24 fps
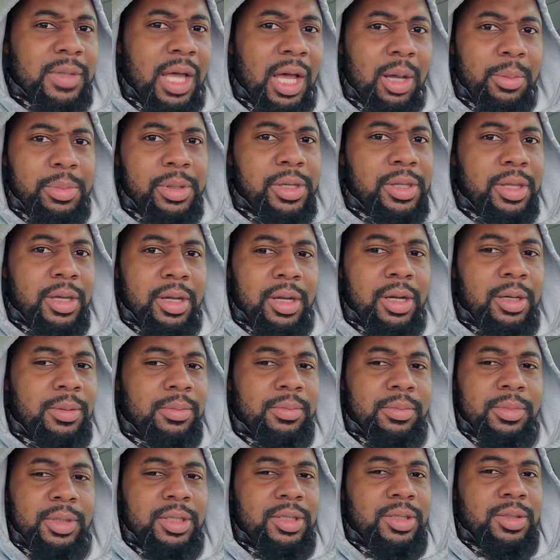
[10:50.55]
I'll be there
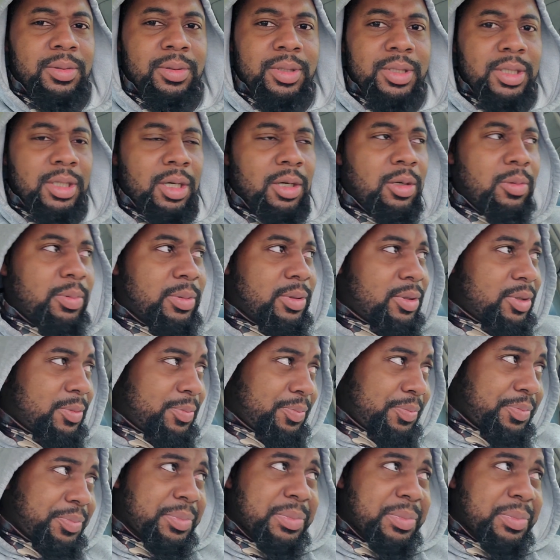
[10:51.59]
as soon as it opens,